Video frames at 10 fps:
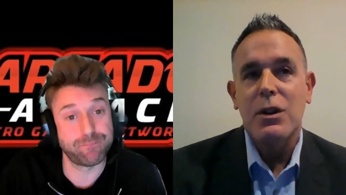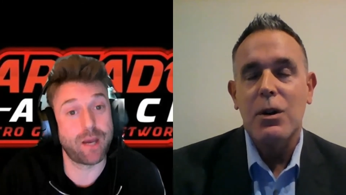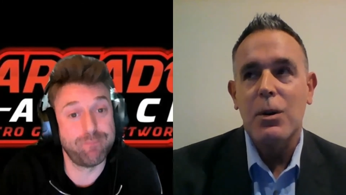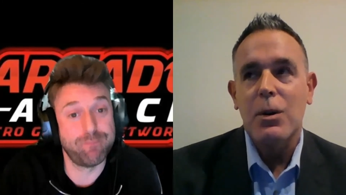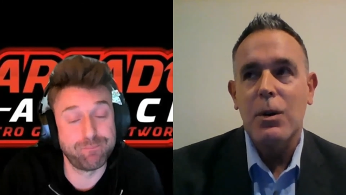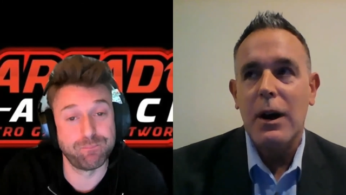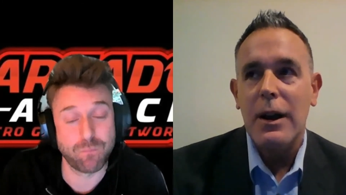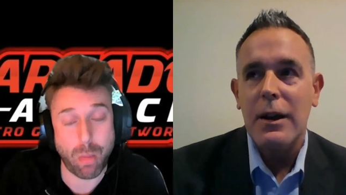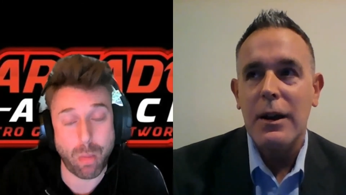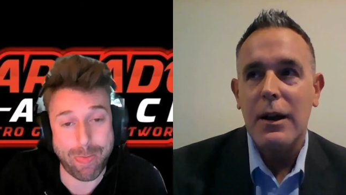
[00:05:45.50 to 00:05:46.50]
Speaker 1: So
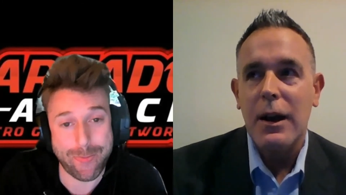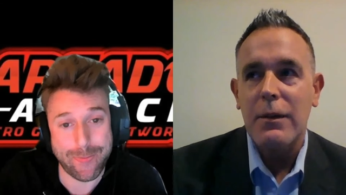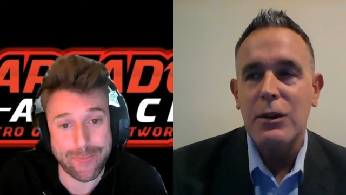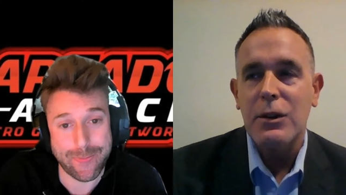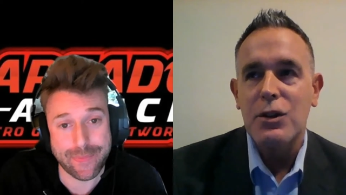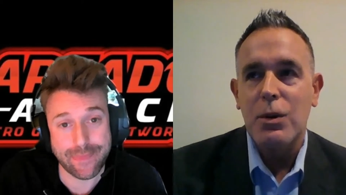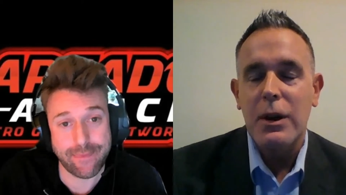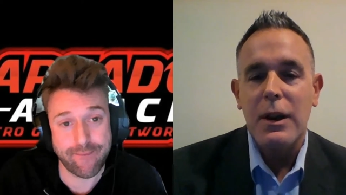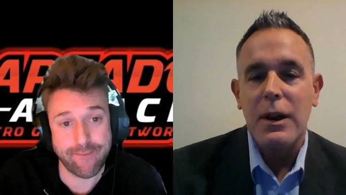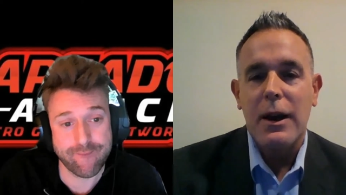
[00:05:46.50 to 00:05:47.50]
I I've
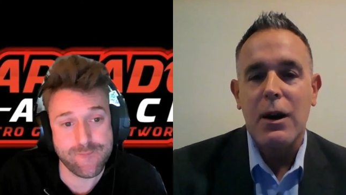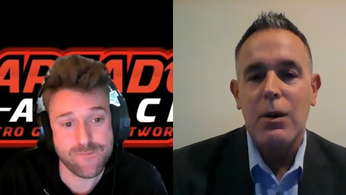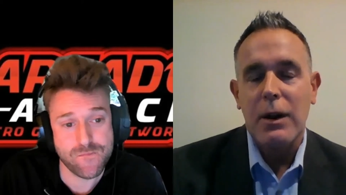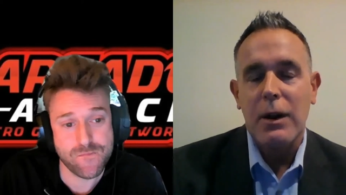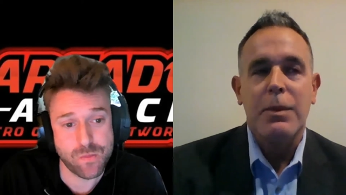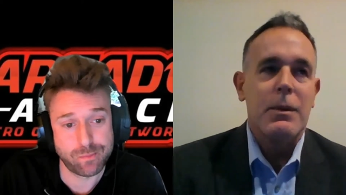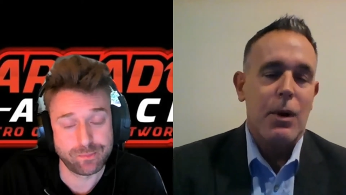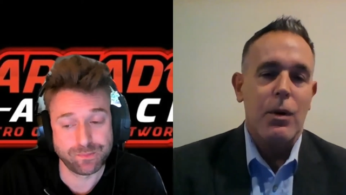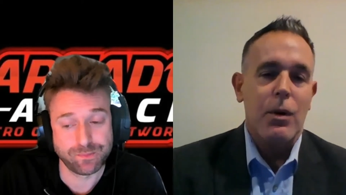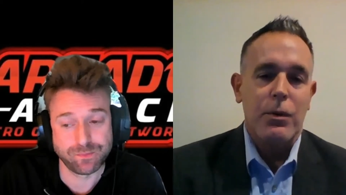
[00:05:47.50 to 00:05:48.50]
enjoyed how and I've
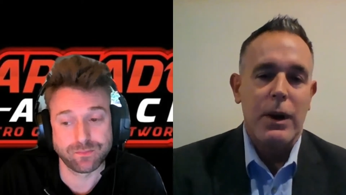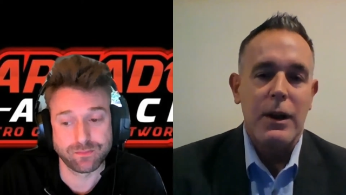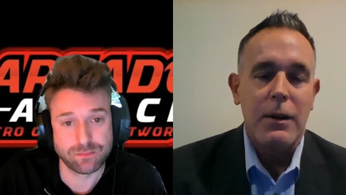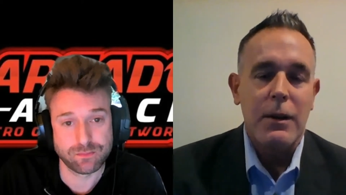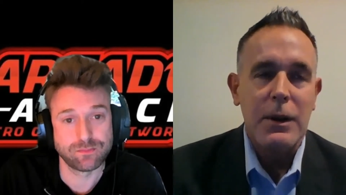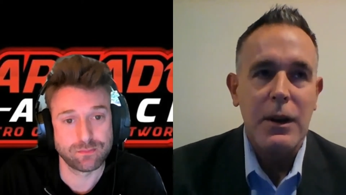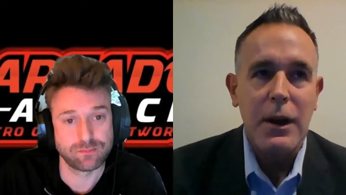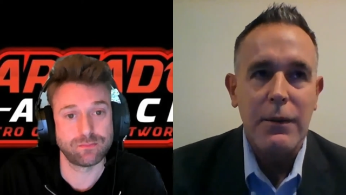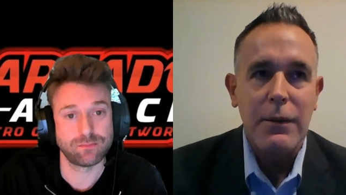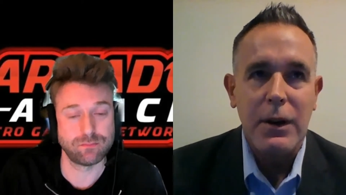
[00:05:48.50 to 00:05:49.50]
played both, right? I mean,
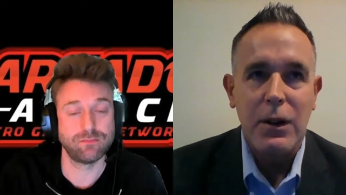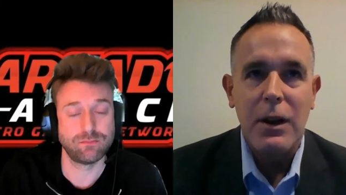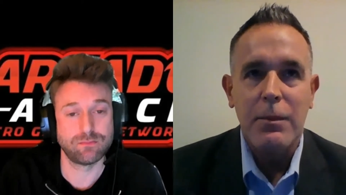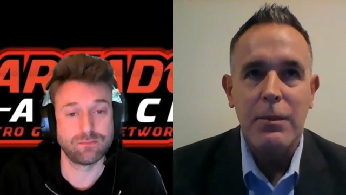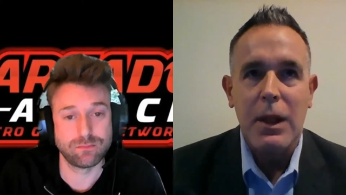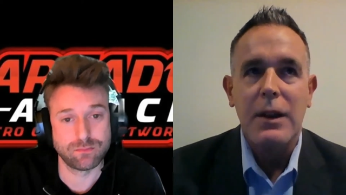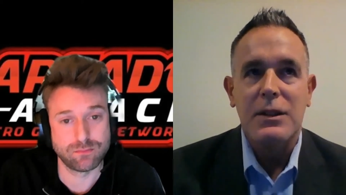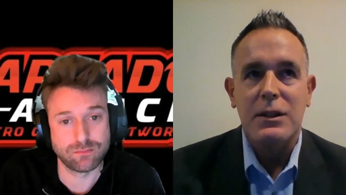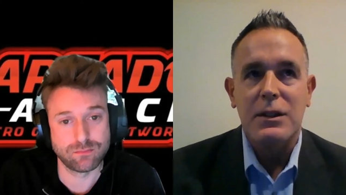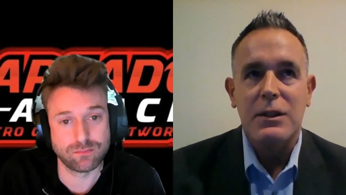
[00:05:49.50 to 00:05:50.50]
I've had a lot of lot
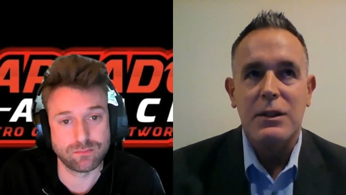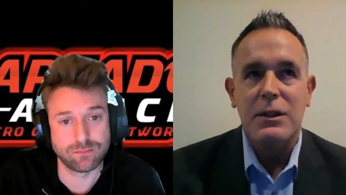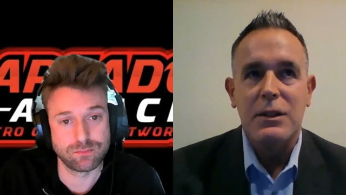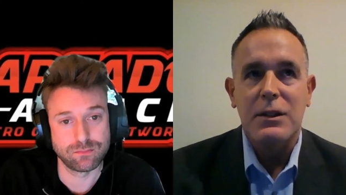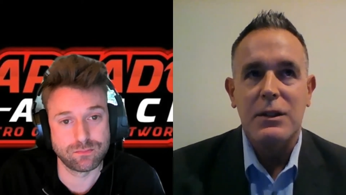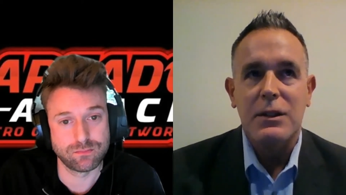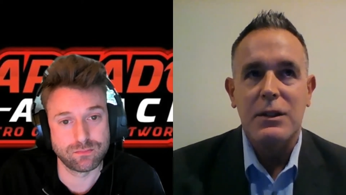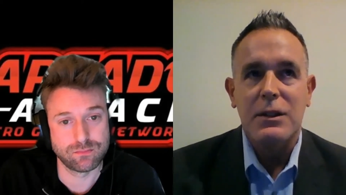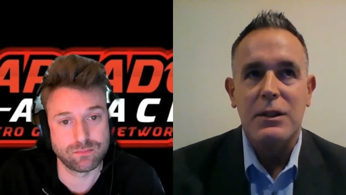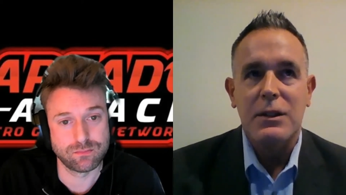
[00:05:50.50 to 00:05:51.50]
of lot of both
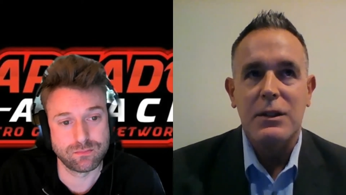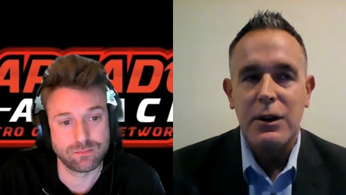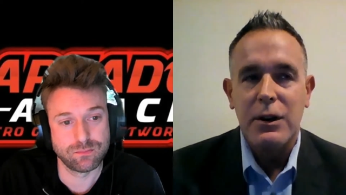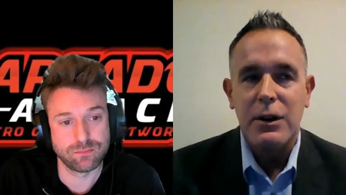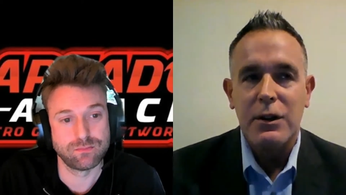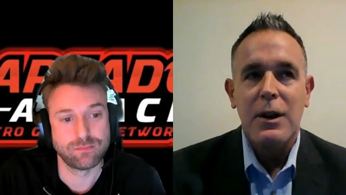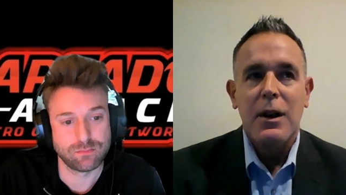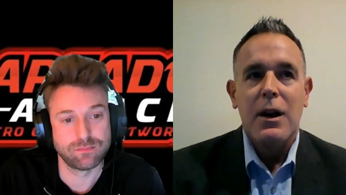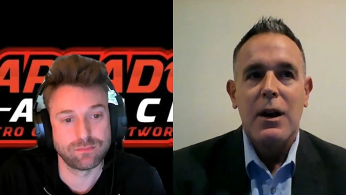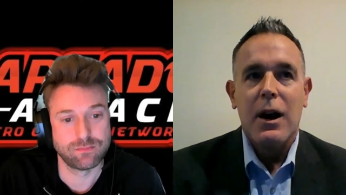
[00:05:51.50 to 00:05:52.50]
systems over the years.
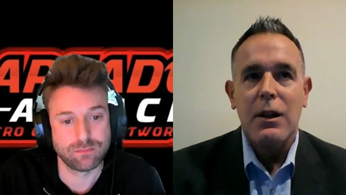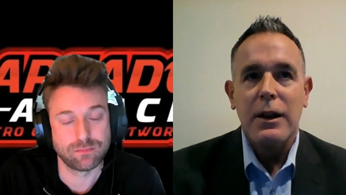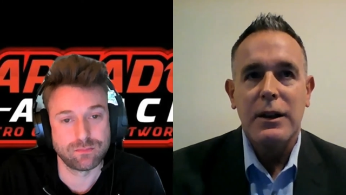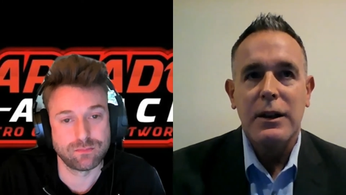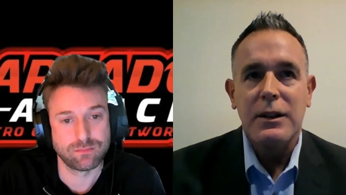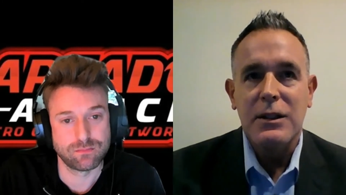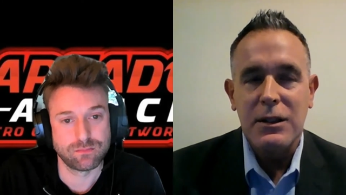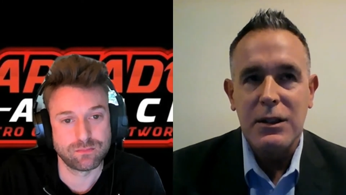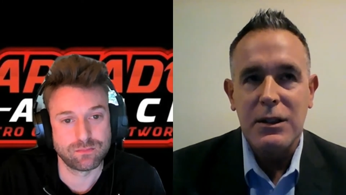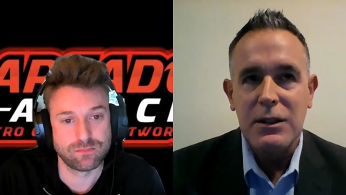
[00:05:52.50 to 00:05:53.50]
I like the
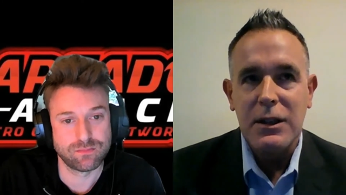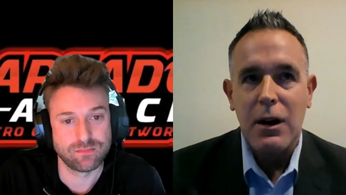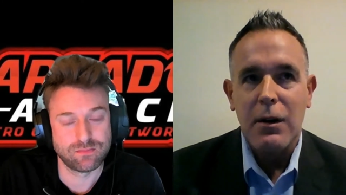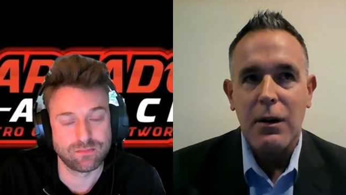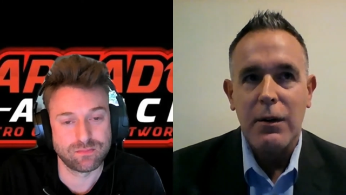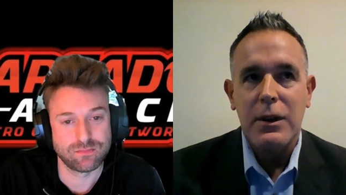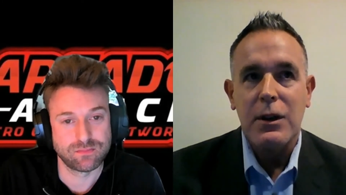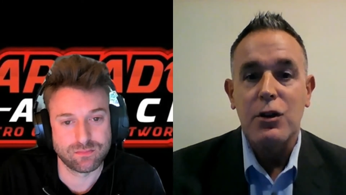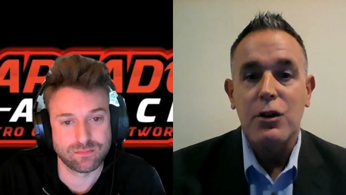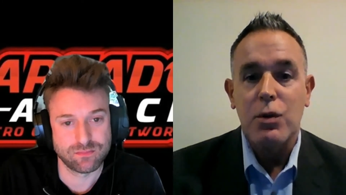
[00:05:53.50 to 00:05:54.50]
consistency of the
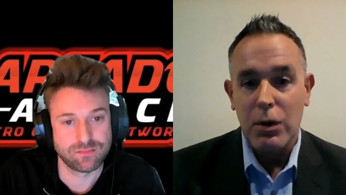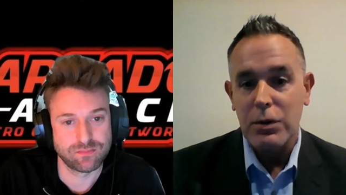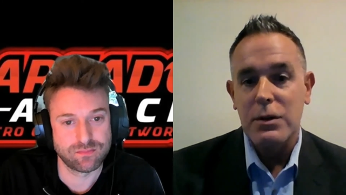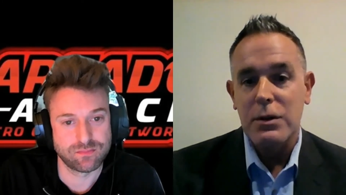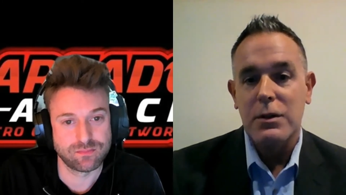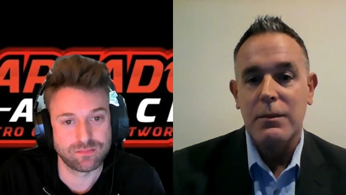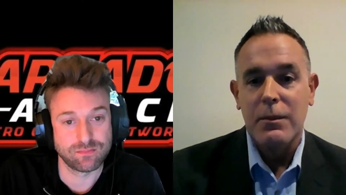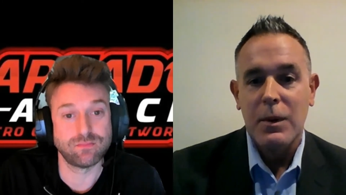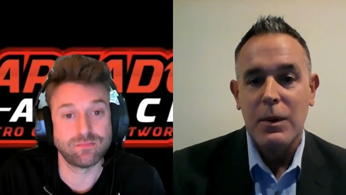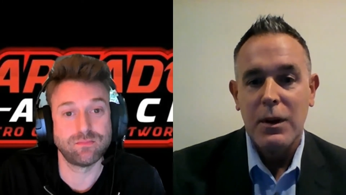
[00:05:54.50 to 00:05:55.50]
controls,
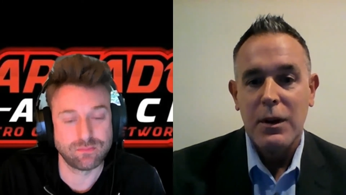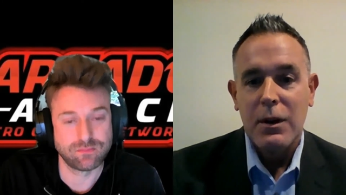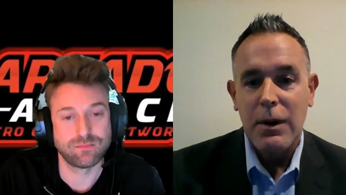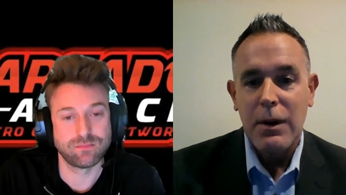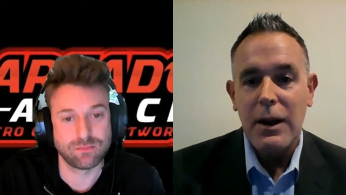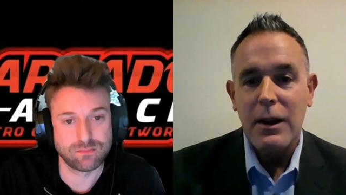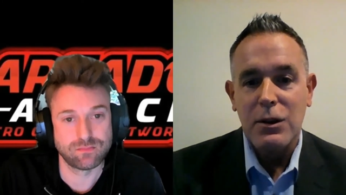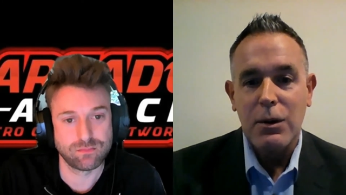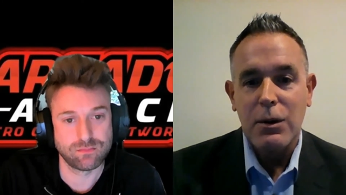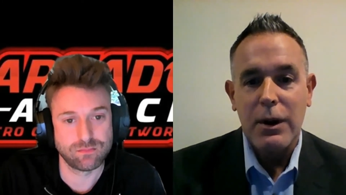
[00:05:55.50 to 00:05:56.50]
right?
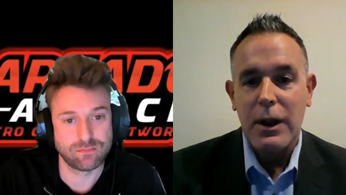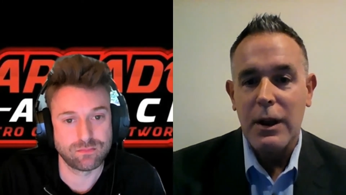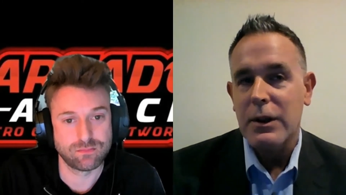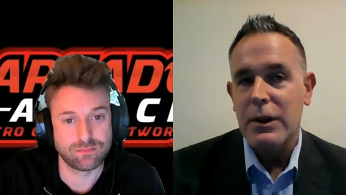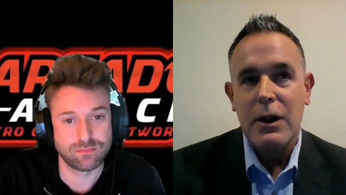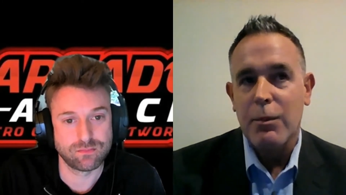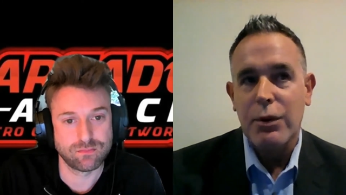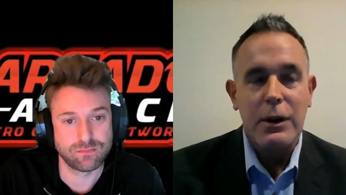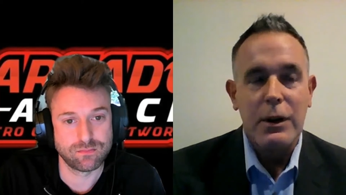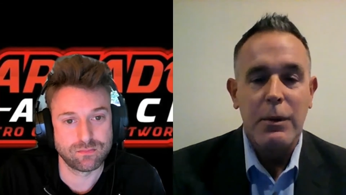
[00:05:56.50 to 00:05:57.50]
So every year they're
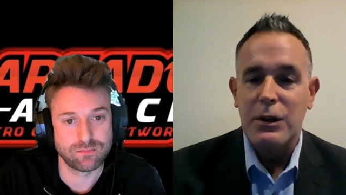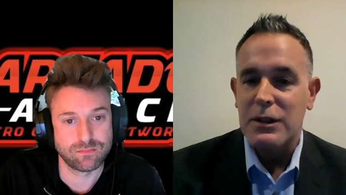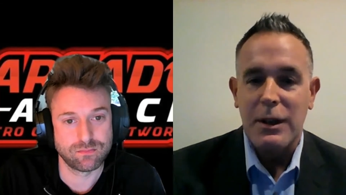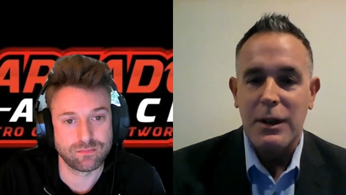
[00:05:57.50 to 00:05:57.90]
pretty much the